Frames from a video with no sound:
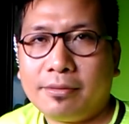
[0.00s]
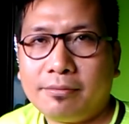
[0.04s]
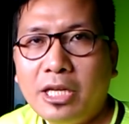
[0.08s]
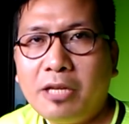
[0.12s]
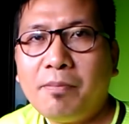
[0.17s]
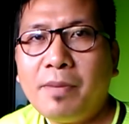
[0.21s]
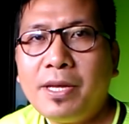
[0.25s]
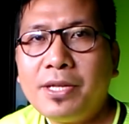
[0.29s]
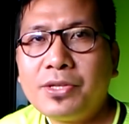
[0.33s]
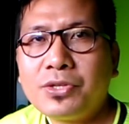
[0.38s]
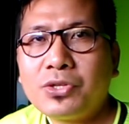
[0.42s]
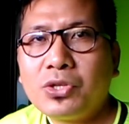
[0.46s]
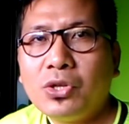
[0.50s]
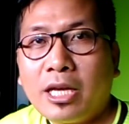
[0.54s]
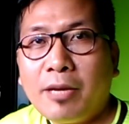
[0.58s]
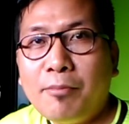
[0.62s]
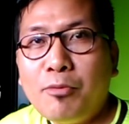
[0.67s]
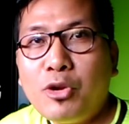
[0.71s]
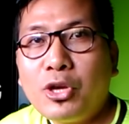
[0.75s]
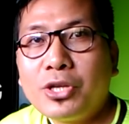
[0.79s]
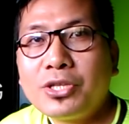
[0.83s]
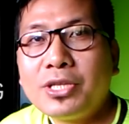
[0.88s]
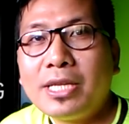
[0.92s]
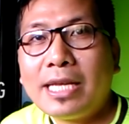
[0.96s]
It means
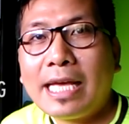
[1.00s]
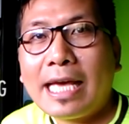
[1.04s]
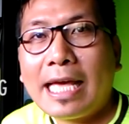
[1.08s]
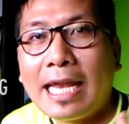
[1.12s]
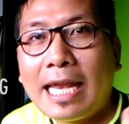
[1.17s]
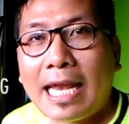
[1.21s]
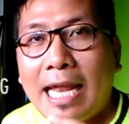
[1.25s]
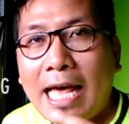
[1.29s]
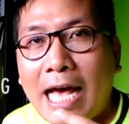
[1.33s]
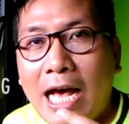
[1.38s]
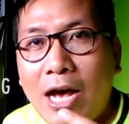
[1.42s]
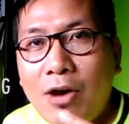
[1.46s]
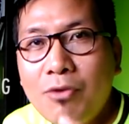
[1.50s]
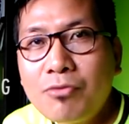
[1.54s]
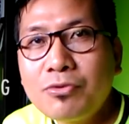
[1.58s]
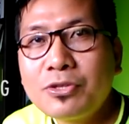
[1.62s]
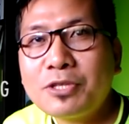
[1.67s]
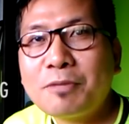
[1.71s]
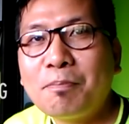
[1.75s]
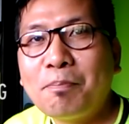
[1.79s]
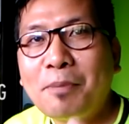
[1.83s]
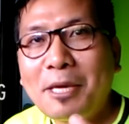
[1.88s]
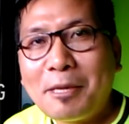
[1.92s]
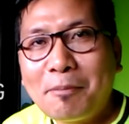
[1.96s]
communication
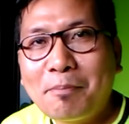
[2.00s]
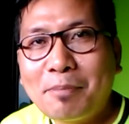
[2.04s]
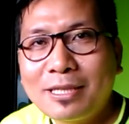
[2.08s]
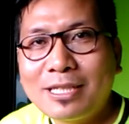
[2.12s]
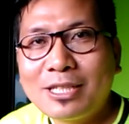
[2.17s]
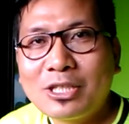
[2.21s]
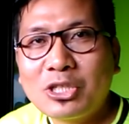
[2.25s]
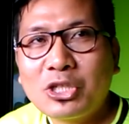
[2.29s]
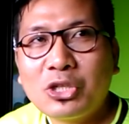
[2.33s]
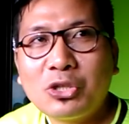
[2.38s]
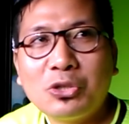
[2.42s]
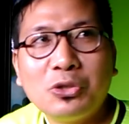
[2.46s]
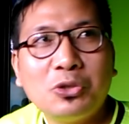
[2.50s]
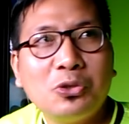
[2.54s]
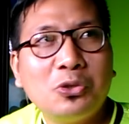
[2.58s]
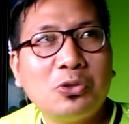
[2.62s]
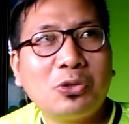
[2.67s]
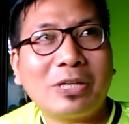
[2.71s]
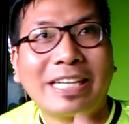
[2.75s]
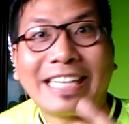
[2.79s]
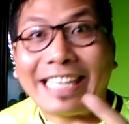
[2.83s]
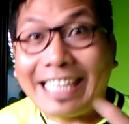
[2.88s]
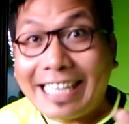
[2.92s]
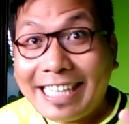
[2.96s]
allows people to
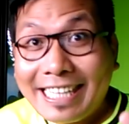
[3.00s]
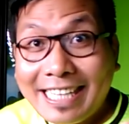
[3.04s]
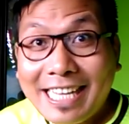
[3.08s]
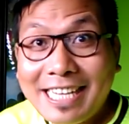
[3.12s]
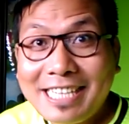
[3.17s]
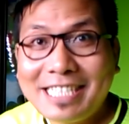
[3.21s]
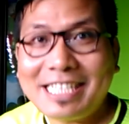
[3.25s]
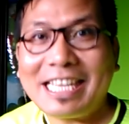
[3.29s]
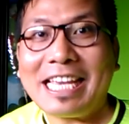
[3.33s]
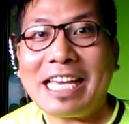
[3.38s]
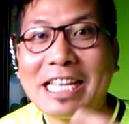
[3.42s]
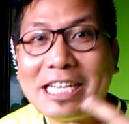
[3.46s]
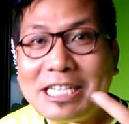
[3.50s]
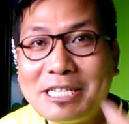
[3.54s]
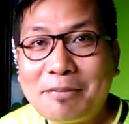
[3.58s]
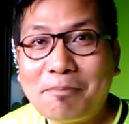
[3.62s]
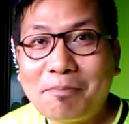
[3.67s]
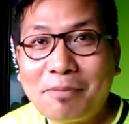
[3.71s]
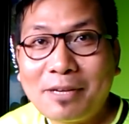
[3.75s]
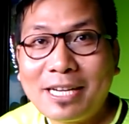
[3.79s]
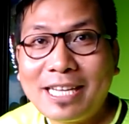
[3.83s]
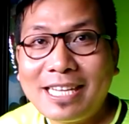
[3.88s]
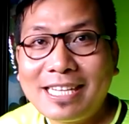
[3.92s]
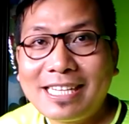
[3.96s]
create,
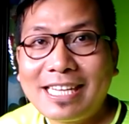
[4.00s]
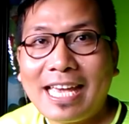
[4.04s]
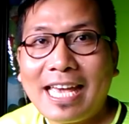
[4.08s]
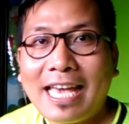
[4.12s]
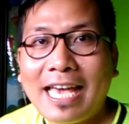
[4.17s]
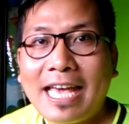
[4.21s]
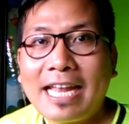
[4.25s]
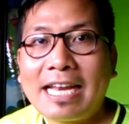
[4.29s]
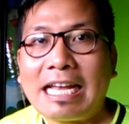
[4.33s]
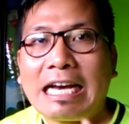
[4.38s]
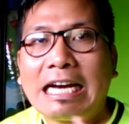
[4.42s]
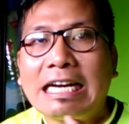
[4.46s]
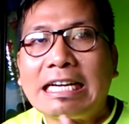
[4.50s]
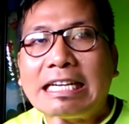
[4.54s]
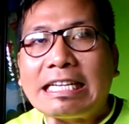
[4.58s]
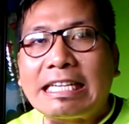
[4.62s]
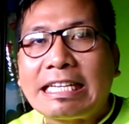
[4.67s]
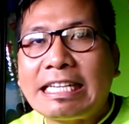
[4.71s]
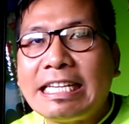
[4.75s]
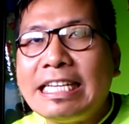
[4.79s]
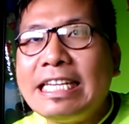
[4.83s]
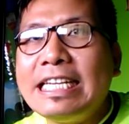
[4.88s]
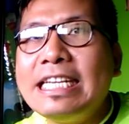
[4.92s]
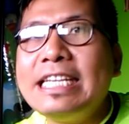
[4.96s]
interpret, and
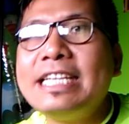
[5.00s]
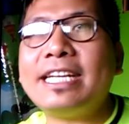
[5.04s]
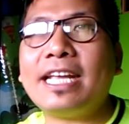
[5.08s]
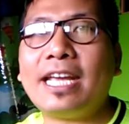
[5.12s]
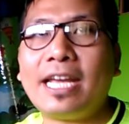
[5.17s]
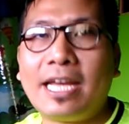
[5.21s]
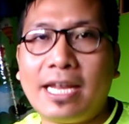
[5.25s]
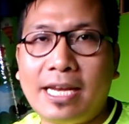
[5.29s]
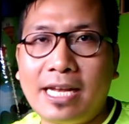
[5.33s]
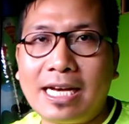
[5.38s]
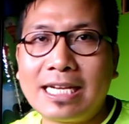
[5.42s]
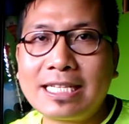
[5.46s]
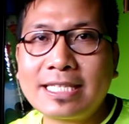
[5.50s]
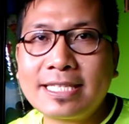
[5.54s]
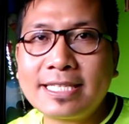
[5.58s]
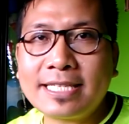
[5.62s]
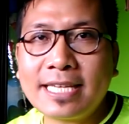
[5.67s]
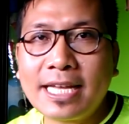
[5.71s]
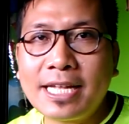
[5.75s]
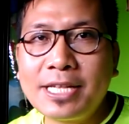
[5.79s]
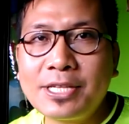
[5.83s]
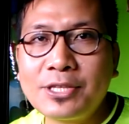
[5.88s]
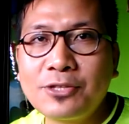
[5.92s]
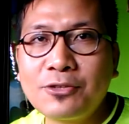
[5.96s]
retain a
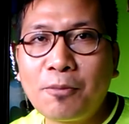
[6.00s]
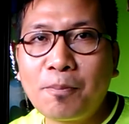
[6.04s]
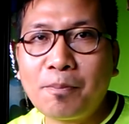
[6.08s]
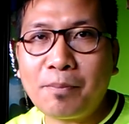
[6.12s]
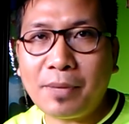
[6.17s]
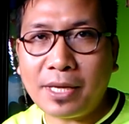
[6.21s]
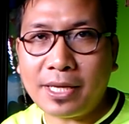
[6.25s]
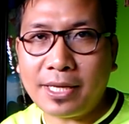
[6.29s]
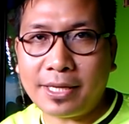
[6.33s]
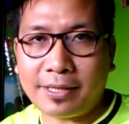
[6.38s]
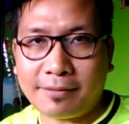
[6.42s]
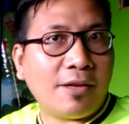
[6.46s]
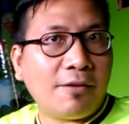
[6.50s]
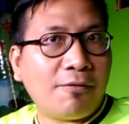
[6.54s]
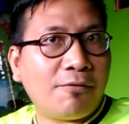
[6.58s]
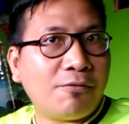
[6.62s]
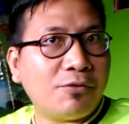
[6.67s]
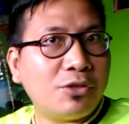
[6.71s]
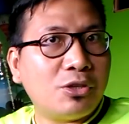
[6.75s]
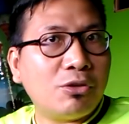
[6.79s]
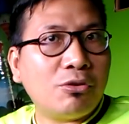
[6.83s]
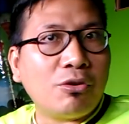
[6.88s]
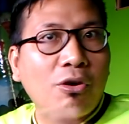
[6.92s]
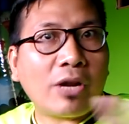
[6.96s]
sense of meaning. If
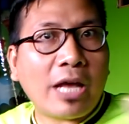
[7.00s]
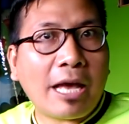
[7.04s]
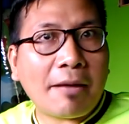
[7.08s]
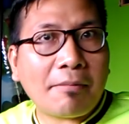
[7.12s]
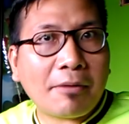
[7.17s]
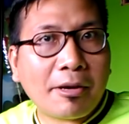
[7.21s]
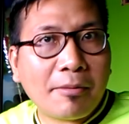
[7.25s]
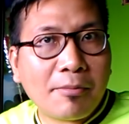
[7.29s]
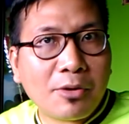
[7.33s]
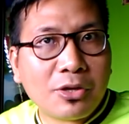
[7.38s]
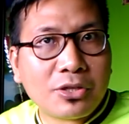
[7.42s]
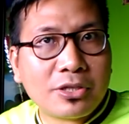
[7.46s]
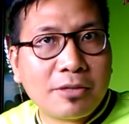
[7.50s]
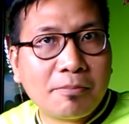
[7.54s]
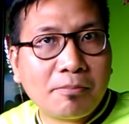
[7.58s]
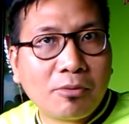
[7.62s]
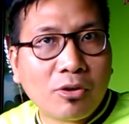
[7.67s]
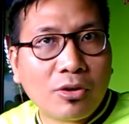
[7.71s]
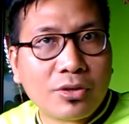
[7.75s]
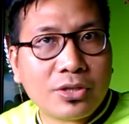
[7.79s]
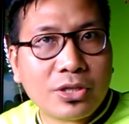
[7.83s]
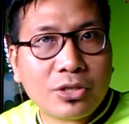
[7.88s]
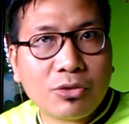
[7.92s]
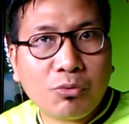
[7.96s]
we do not have communication
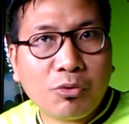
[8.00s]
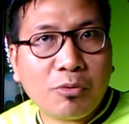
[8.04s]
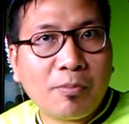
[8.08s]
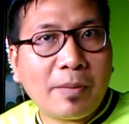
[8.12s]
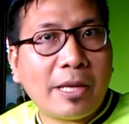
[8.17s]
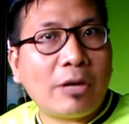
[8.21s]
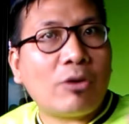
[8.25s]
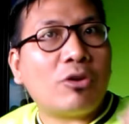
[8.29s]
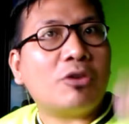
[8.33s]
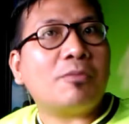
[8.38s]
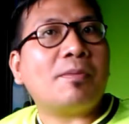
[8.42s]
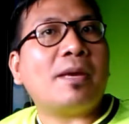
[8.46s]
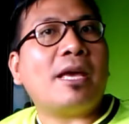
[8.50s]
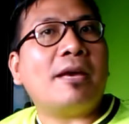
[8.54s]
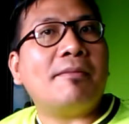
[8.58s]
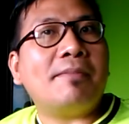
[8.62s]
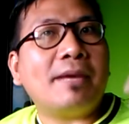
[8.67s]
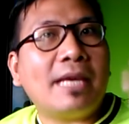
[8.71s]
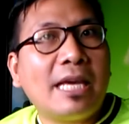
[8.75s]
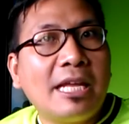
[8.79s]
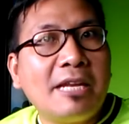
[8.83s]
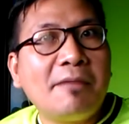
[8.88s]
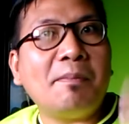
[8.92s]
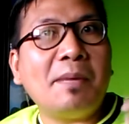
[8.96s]
process, we may not be
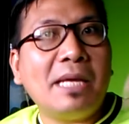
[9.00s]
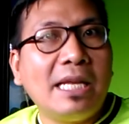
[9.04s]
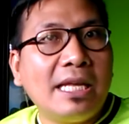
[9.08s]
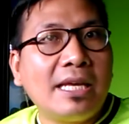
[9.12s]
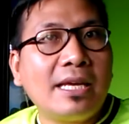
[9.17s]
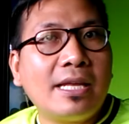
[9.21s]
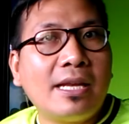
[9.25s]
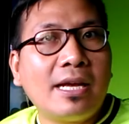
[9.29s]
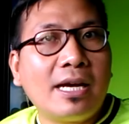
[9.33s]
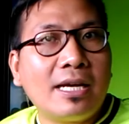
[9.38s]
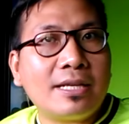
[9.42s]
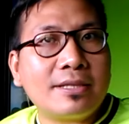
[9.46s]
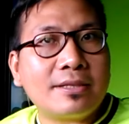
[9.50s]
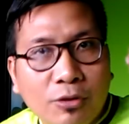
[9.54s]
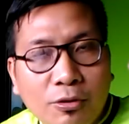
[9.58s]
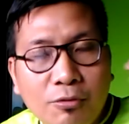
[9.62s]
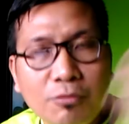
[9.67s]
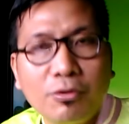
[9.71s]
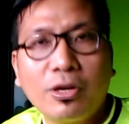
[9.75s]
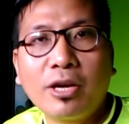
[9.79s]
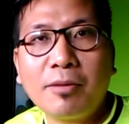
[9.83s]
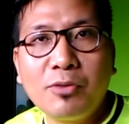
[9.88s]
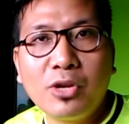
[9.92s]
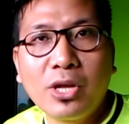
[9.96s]
having any meaning in us.
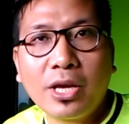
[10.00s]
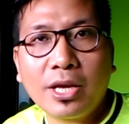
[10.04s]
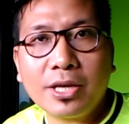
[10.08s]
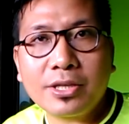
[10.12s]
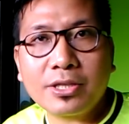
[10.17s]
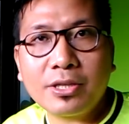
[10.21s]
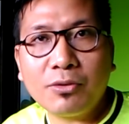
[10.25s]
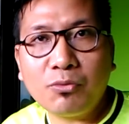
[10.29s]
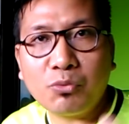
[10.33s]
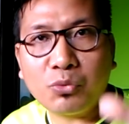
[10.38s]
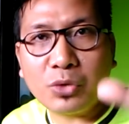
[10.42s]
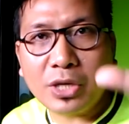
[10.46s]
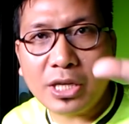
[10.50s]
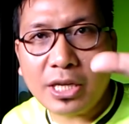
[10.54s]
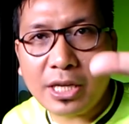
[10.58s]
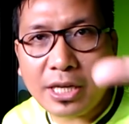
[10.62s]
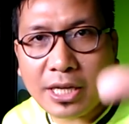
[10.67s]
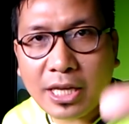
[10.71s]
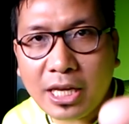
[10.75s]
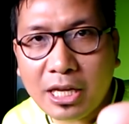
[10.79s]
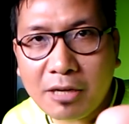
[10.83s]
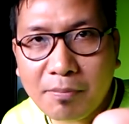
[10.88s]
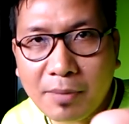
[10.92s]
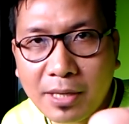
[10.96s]
Through communication, we
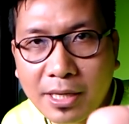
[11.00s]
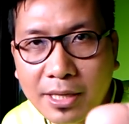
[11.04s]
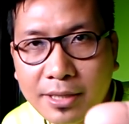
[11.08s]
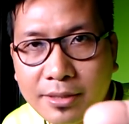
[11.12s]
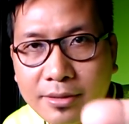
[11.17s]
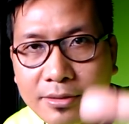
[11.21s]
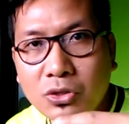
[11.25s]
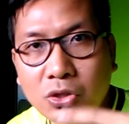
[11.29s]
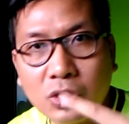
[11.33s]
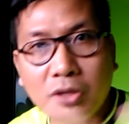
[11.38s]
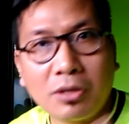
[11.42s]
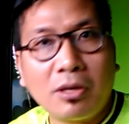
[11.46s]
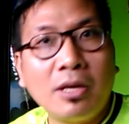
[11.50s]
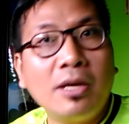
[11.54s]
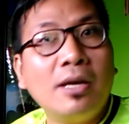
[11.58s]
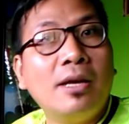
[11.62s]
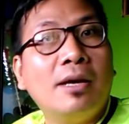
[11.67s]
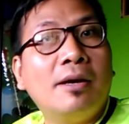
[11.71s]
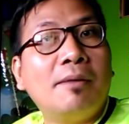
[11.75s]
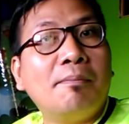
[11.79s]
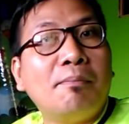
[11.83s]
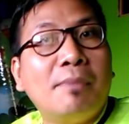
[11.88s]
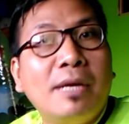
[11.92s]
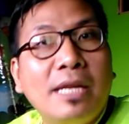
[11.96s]
create meanings. See,
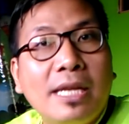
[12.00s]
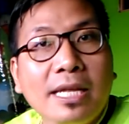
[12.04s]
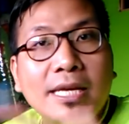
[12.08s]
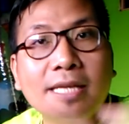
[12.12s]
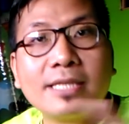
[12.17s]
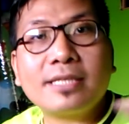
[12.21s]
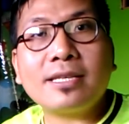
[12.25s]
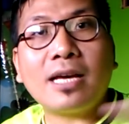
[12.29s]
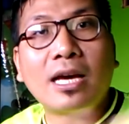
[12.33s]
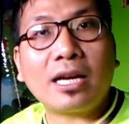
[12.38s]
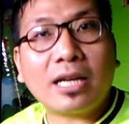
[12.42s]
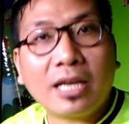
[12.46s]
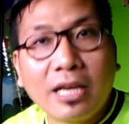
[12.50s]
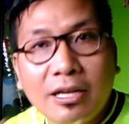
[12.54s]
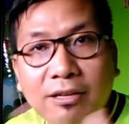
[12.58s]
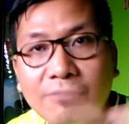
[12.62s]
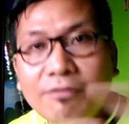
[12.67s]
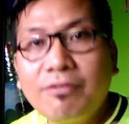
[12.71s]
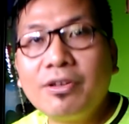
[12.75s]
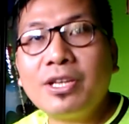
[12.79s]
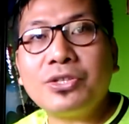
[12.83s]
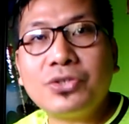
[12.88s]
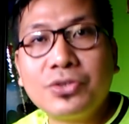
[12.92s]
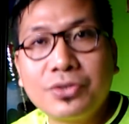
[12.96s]
meanings are
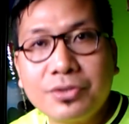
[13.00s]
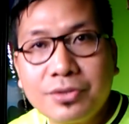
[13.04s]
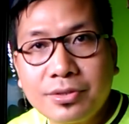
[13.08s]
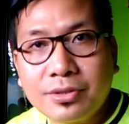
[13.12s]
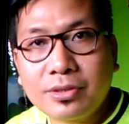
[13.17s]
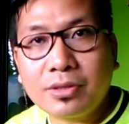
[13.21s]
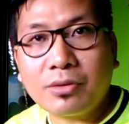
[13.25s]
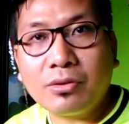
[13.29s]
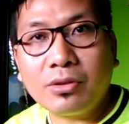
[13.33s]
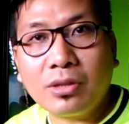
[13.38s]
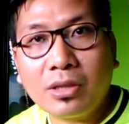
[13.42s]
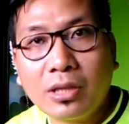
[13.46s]
conventions.